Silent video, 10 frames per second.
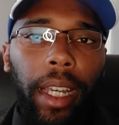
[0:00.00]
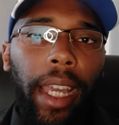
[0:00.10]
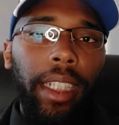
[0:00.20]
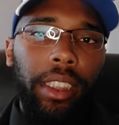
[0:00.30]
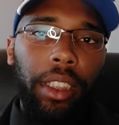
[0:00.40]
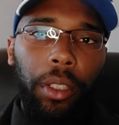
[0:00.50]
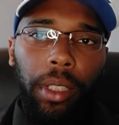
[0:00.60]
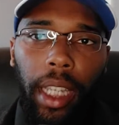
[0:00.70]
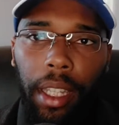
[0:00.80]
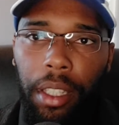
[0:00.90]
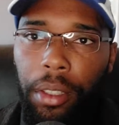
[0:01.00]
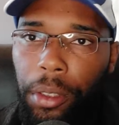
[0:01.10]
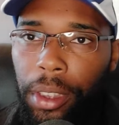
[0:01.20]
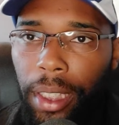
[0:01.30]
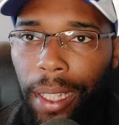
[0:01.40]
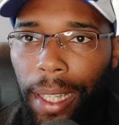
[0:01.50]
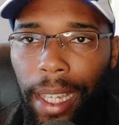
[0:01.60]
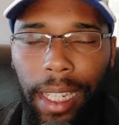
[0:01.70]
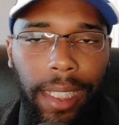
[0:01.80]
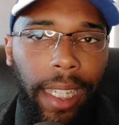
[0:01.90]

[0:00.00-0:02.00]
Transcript: I actually create those, and it